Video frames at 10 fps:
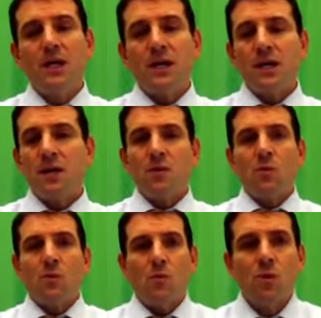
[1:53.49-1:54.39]

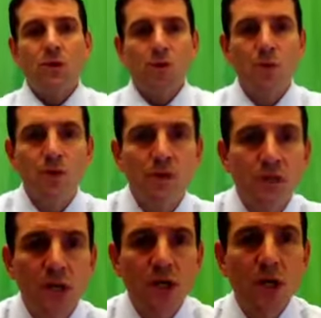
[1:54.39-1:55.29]

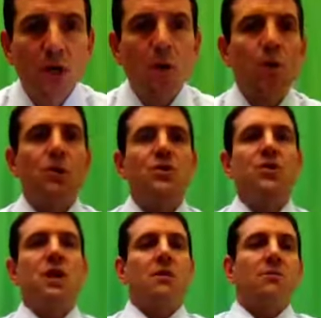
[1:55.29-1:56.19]
Where's
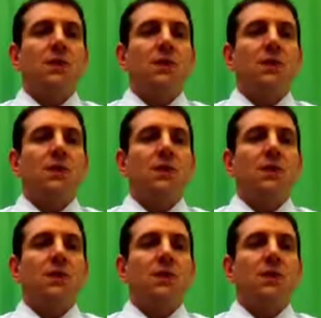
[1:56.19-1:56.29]
John